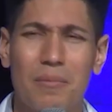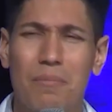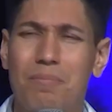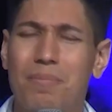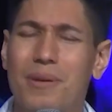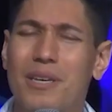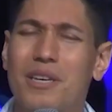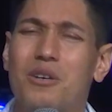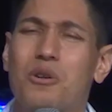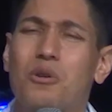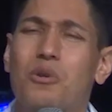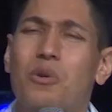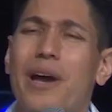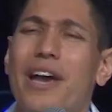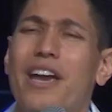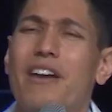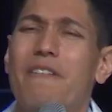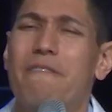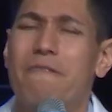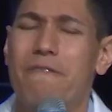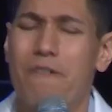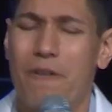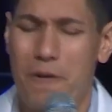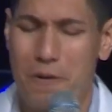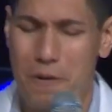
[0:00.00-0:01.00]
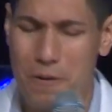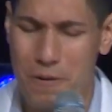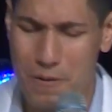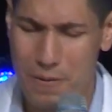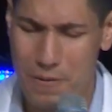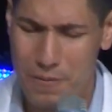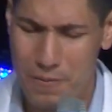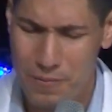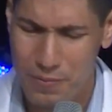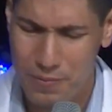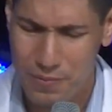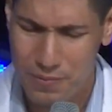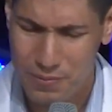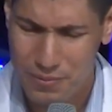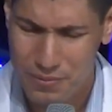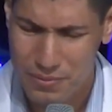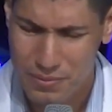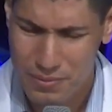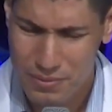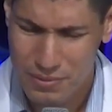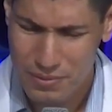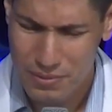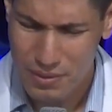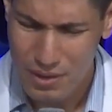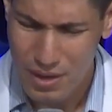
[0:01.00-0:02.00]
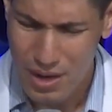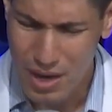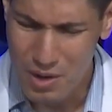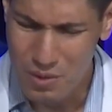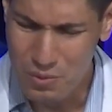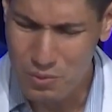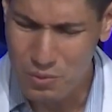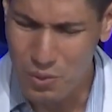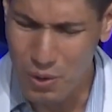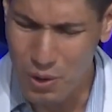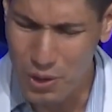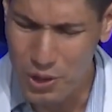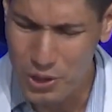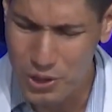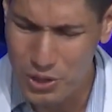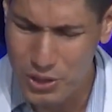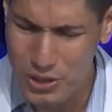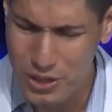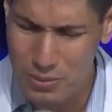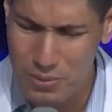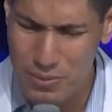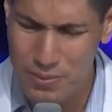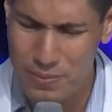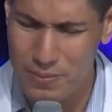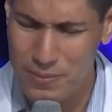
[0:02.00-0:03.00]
Be grateful and worship.